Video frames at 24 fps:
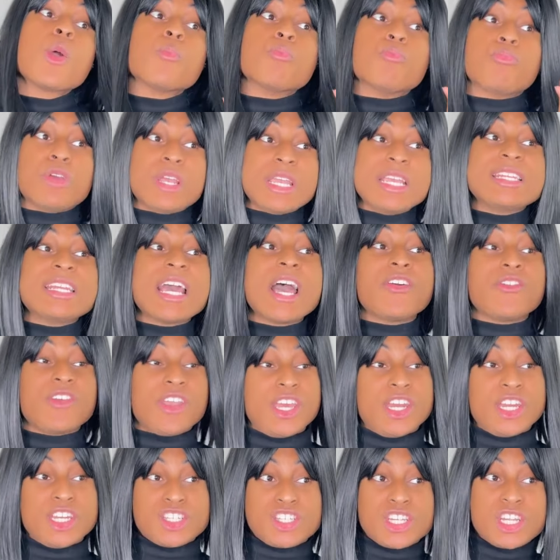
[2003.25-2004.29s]
Bringing down
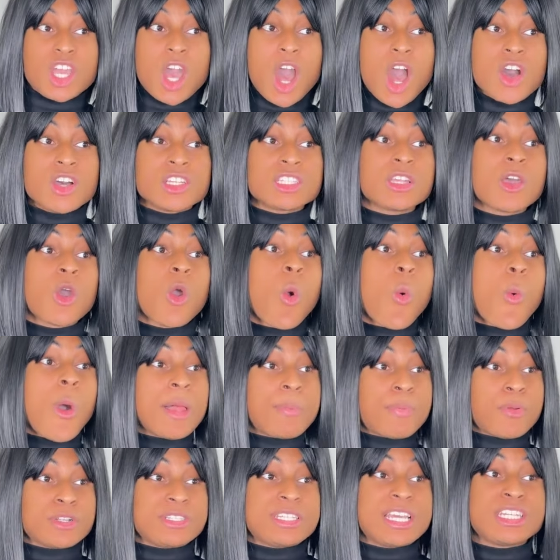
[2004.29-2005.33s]
energy costs
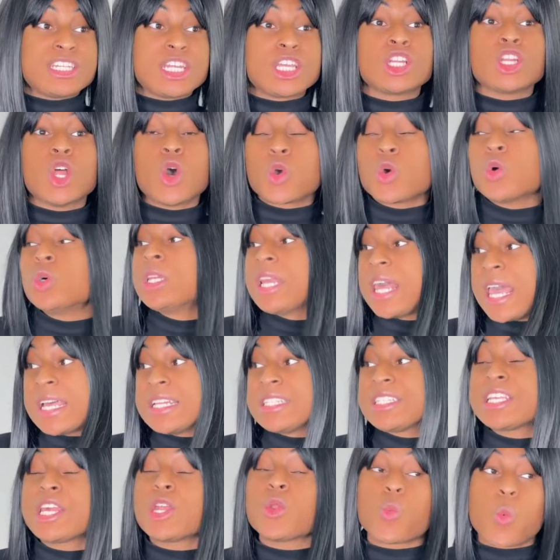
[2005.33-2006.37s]
while protecting local
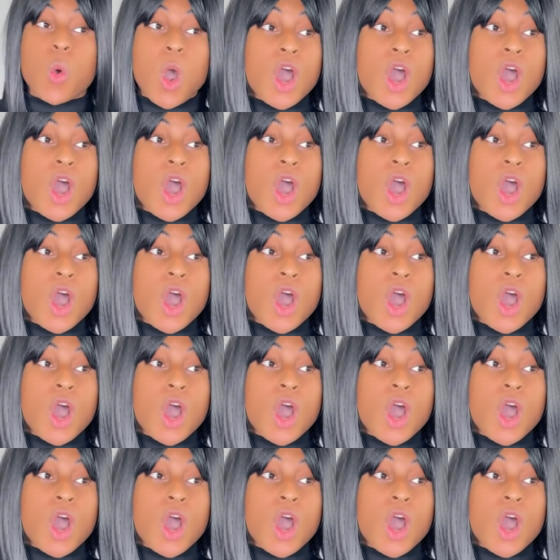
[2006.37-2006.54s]
lands and